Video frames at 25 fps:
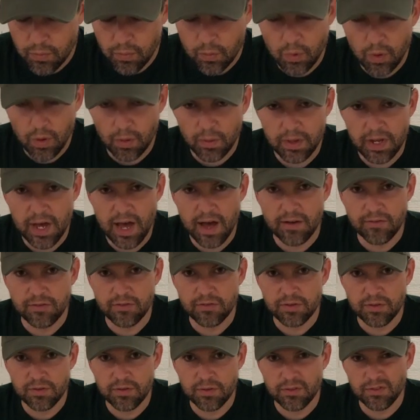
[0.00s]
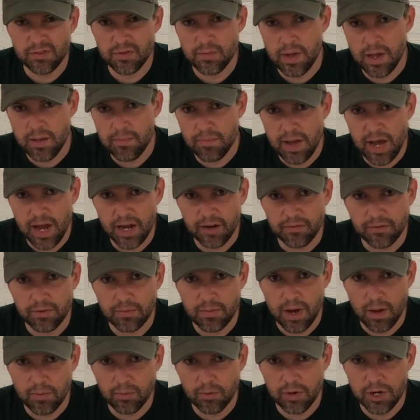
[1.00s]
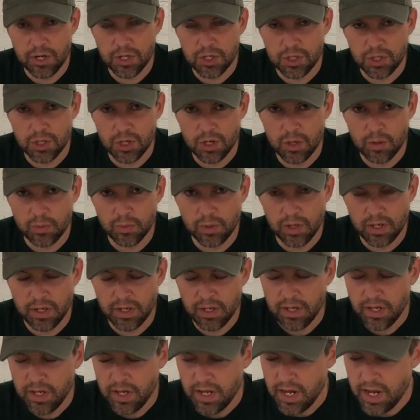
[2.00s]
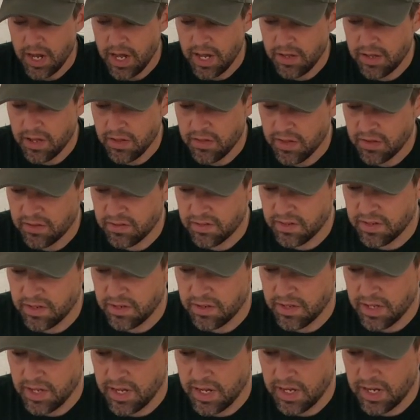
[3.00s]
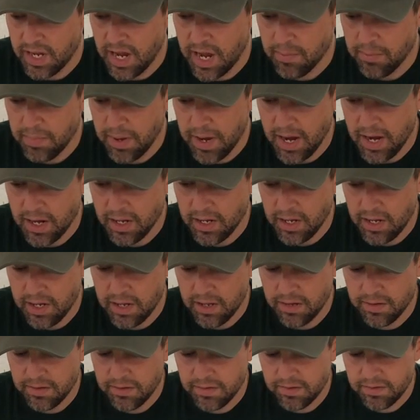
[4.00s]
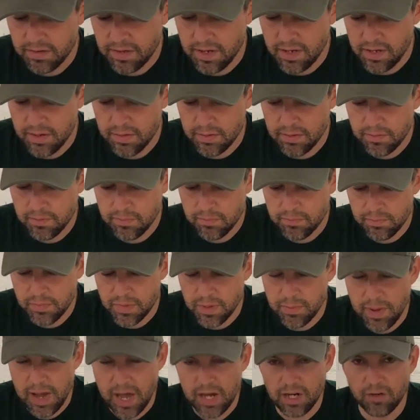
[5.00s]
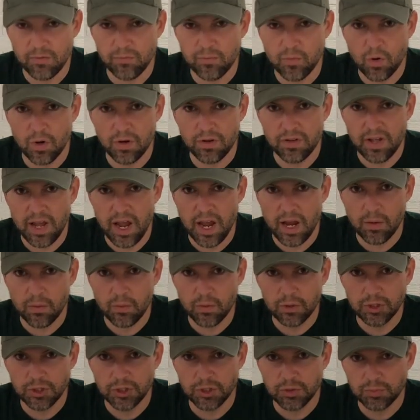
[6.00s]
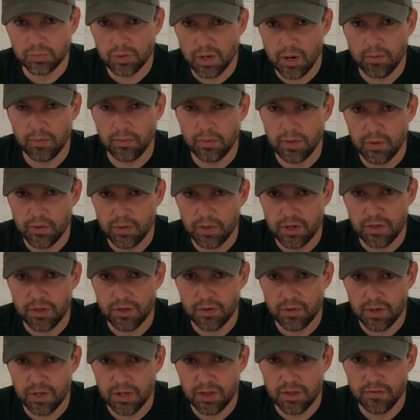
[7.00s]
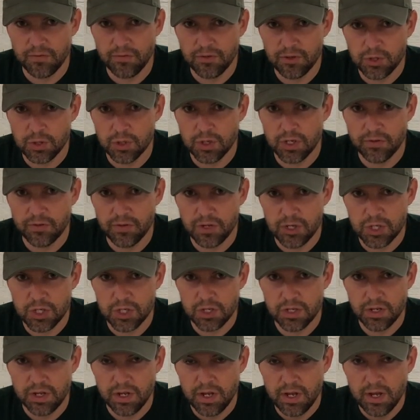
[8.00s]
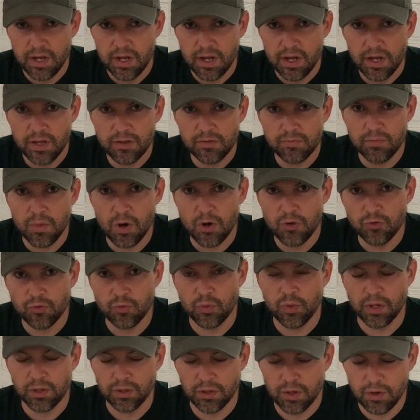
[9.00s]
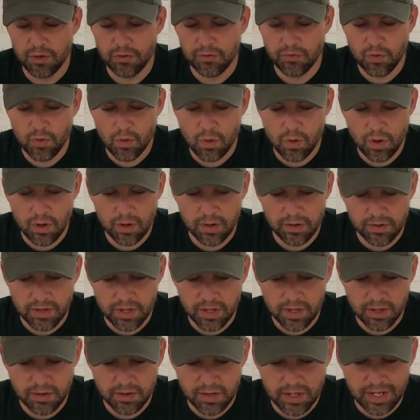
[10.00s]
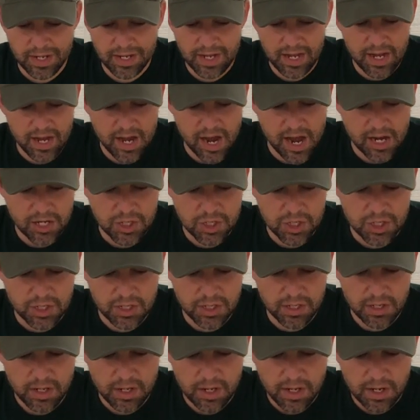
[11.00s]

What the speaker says: we have some impact from Operation Cobra, and then the campaign ends in the Battle of Mortain, which is probably what the 30th Infantry Division is most well known for, the key action,